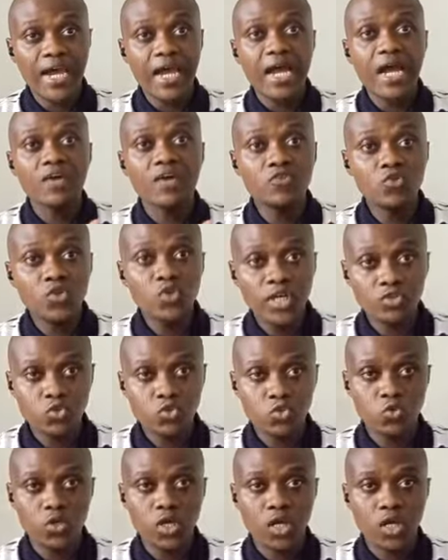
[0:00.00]
Have you gotten
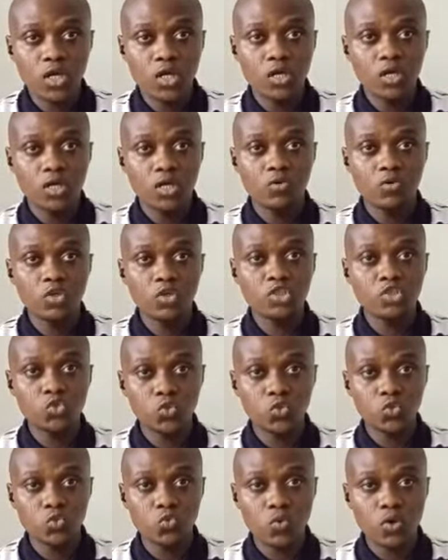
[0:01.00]
to
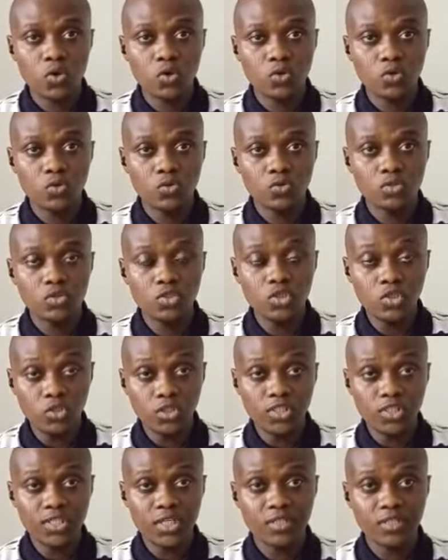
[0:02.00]
work? You
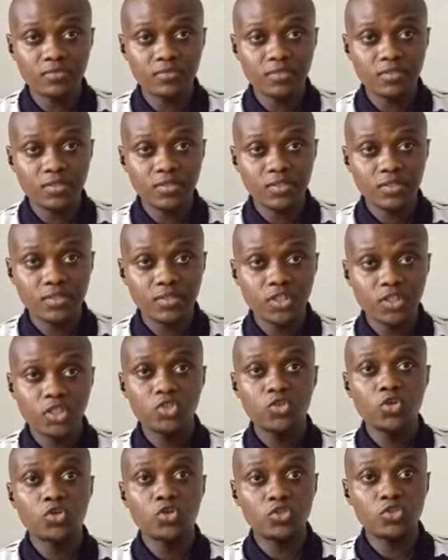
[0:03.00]
understand? You
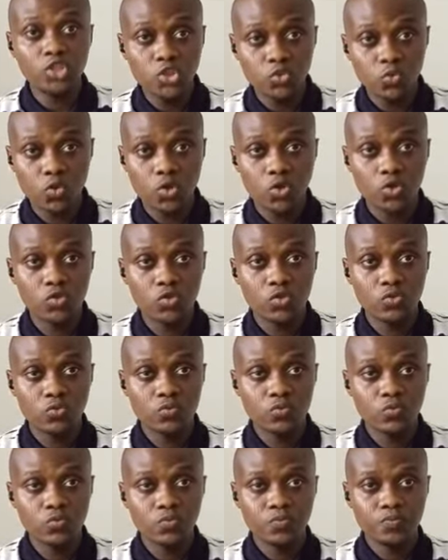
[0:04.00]
don't reach work.
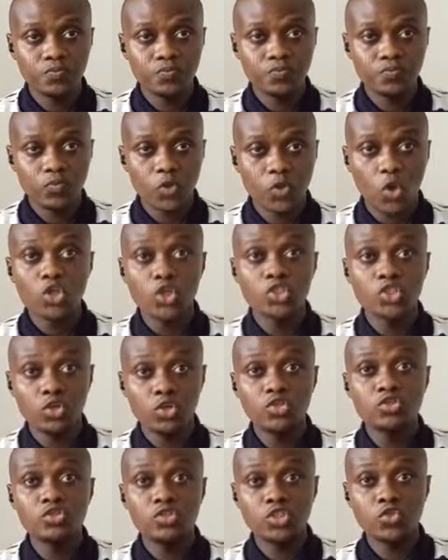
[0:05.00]
Or you
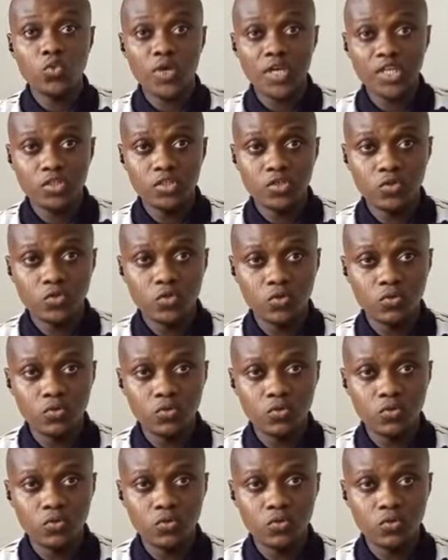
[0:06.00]
don't reach where you live.